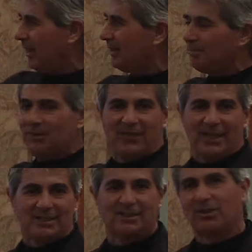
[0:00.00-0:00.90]
have to be
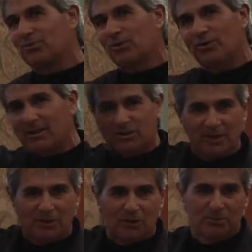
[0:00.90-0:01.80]
fancy and throw out
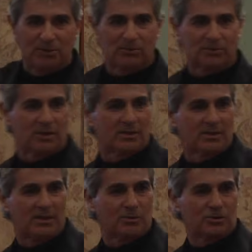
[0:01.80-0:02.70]
3-note bugles all the
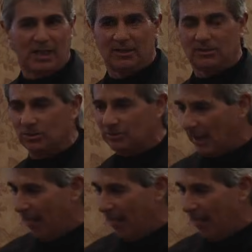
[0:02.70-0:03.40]
time or challenges.